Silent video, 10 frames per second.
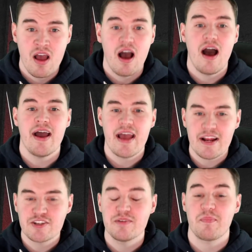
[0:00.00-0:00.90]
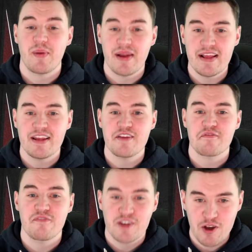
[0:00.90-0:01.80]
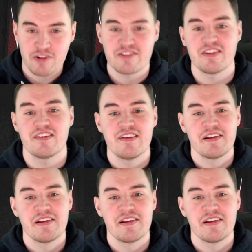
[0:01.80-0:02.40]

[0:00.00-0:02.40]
I had completely forgotten